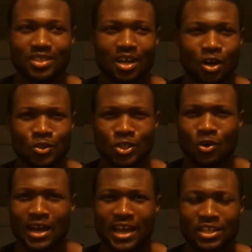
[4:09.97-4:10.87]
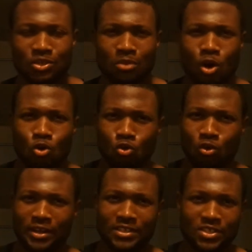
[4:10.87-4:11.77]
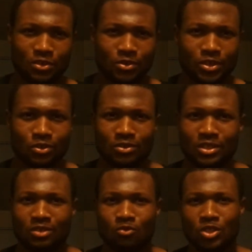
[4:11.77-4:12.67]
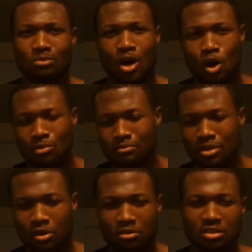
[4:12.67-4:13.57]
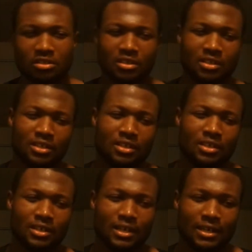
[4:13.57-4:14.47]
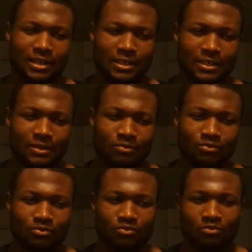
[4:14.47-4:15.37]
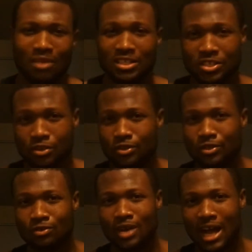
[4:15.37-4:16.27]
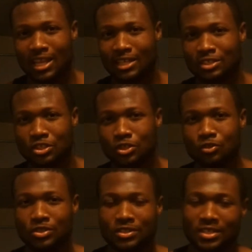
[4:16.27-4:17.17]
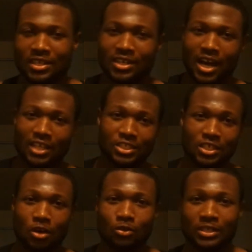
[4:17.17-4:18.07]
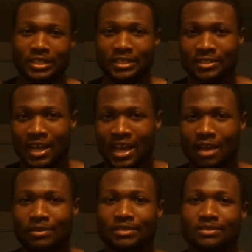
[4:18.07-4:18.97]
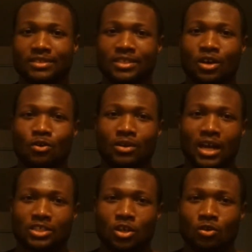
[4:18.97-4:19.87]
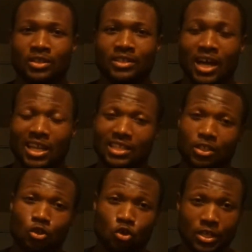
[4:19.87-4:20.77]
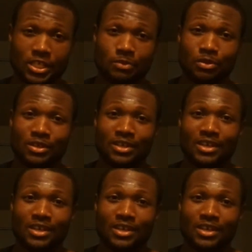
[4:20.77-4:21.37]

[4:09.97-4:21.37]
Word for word: also, I had some whole grain cereal with some almond milk. Um, my cereal I like to choose is Kashi GoLean. I have it, you know, Kashi GoLean. I like the crisp